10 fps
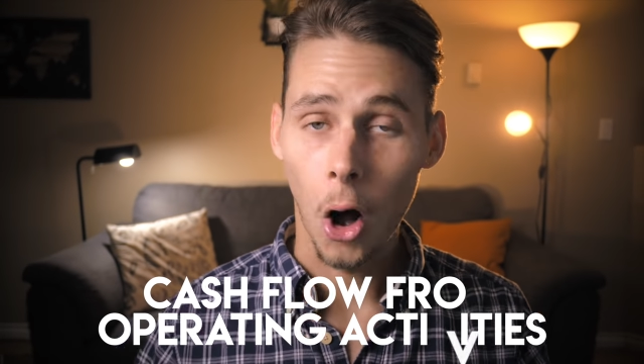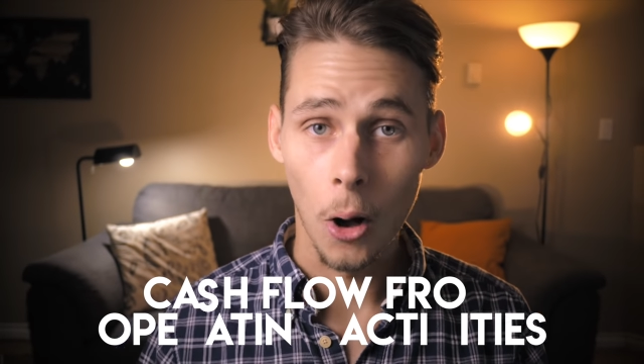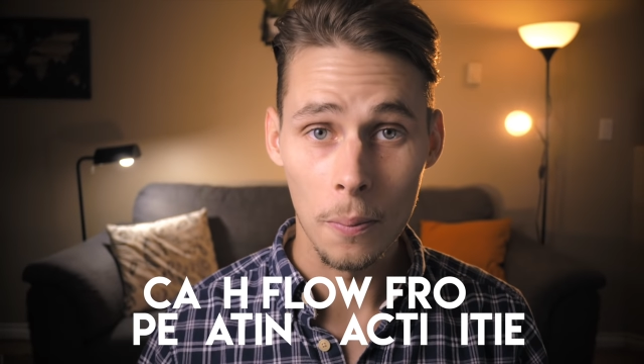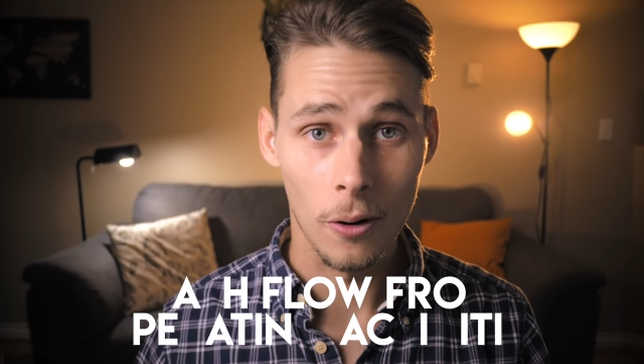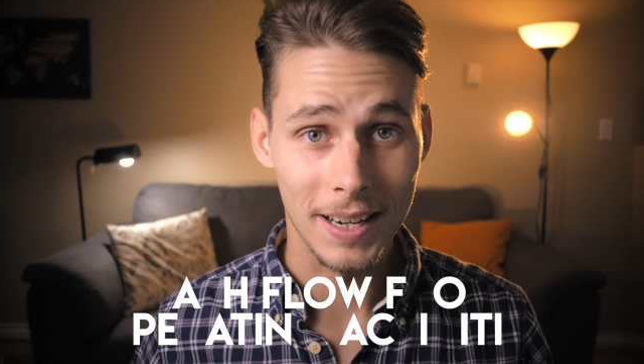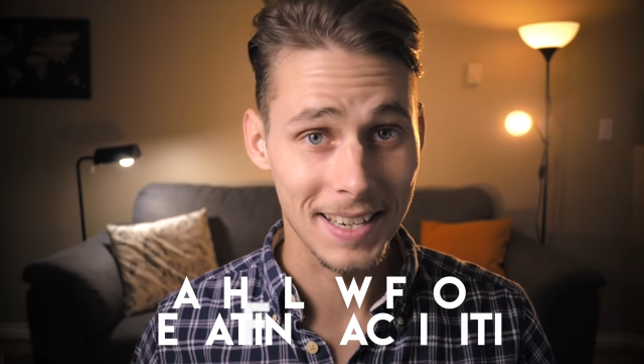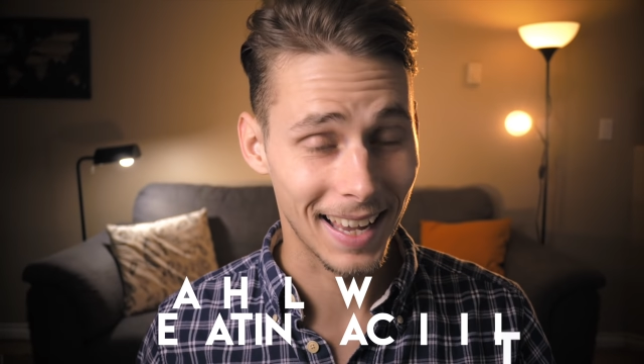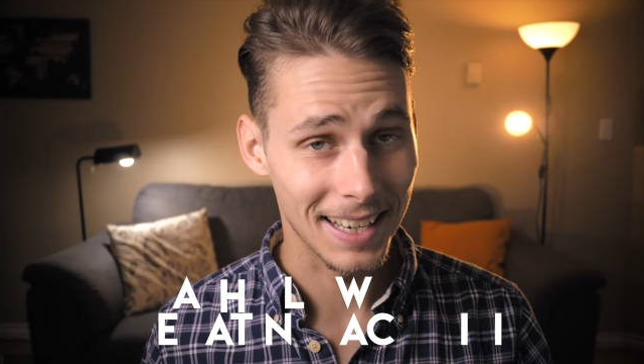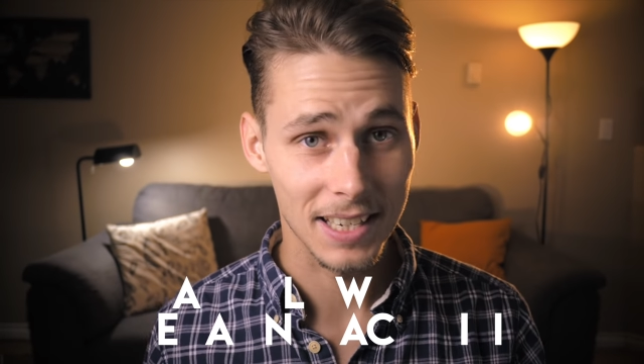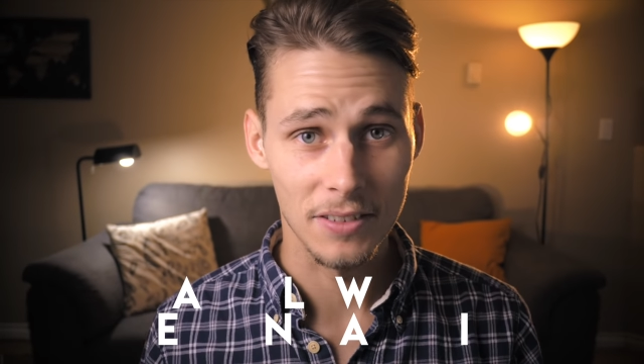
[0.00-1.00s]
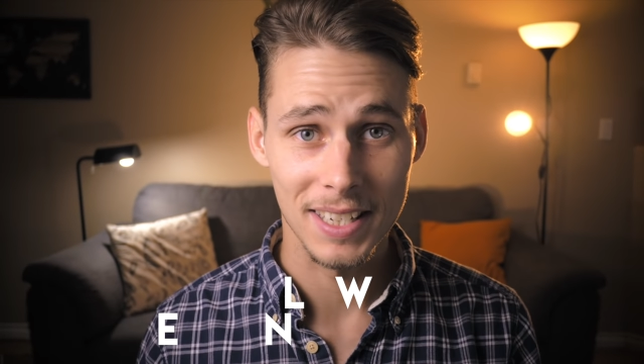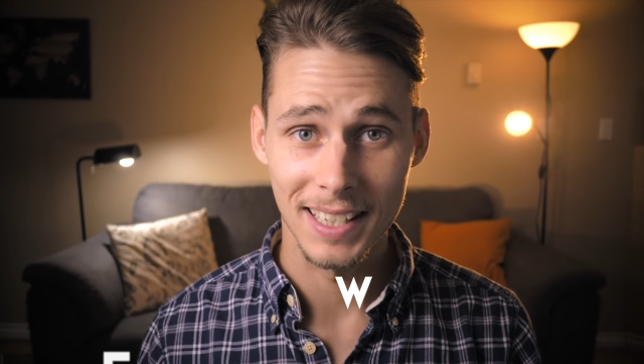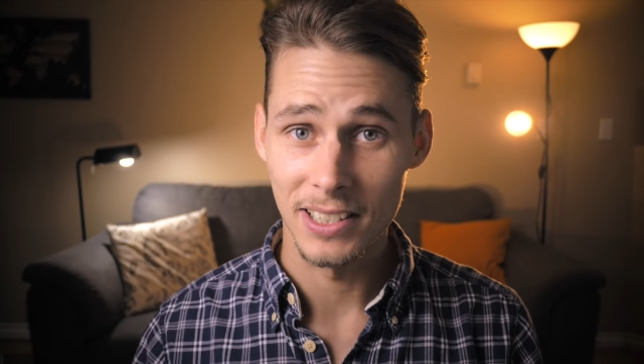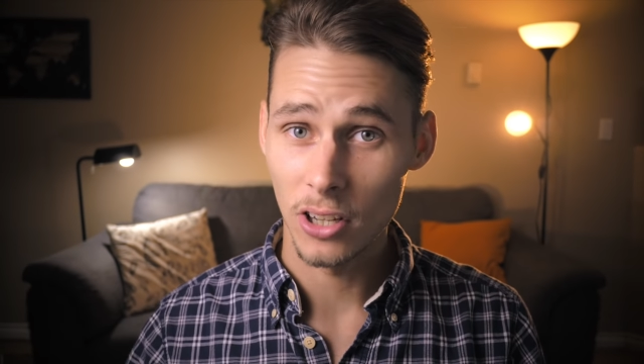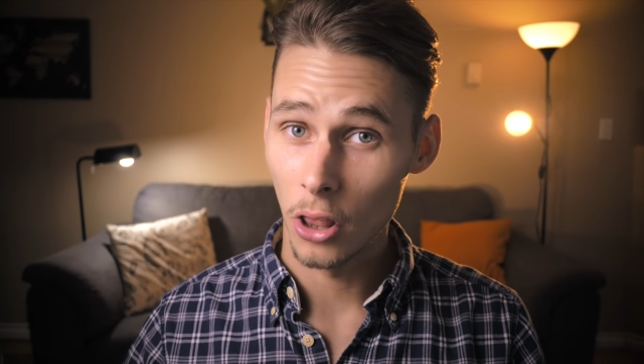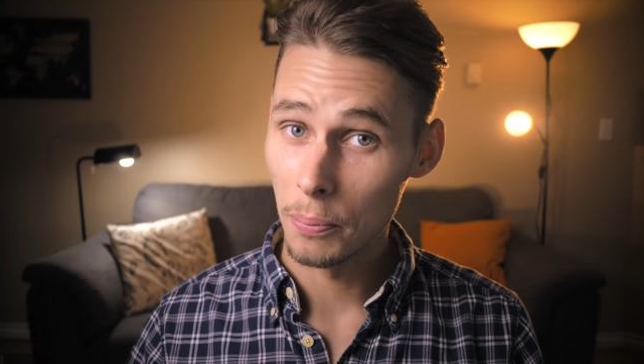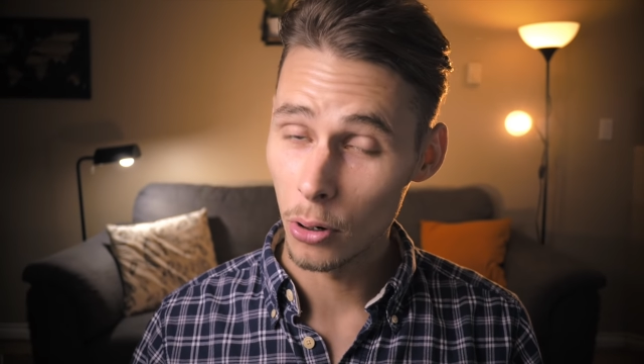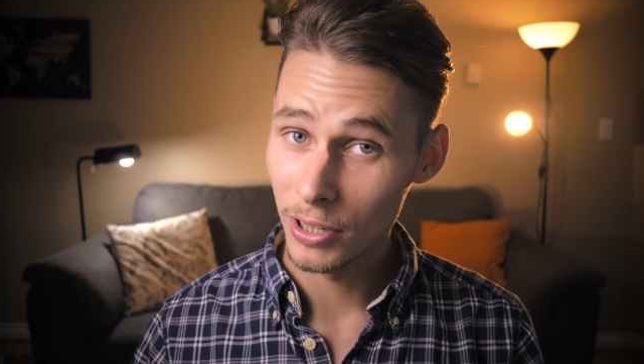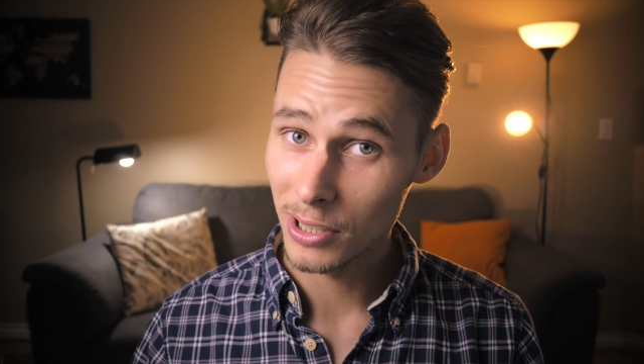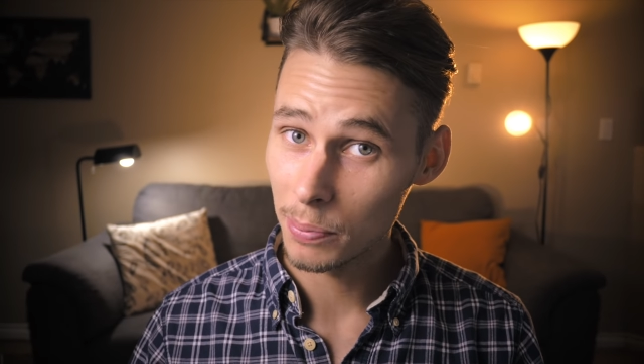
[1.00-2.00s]
Operating activities are the
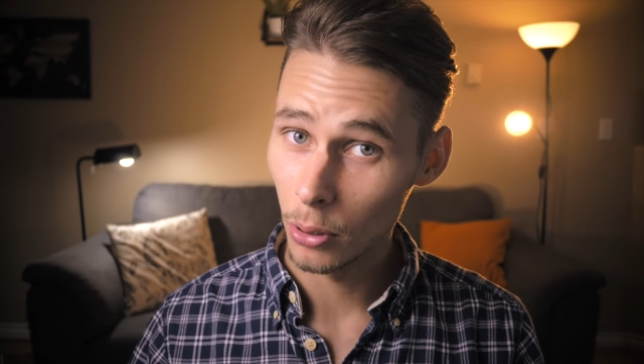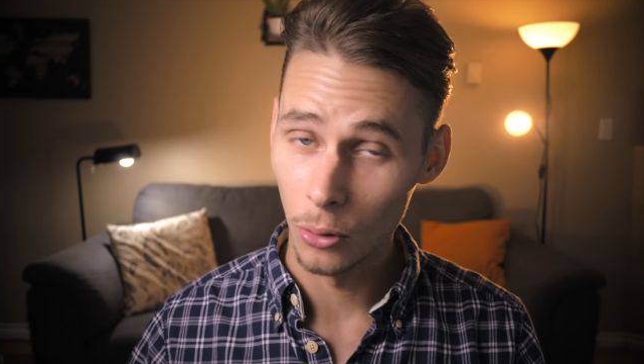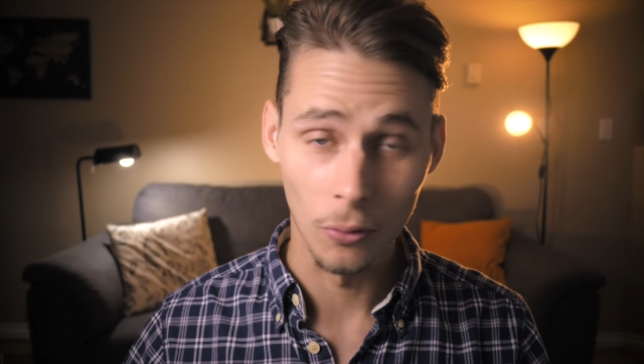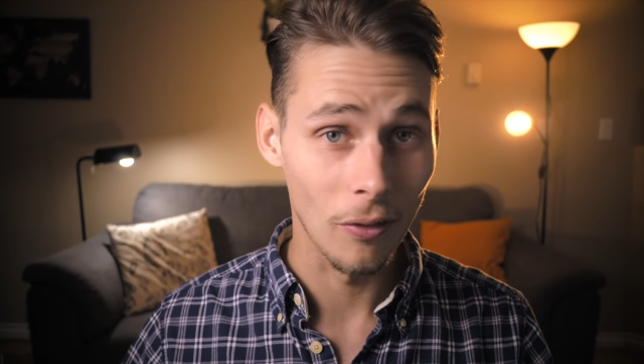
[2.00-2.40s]
principal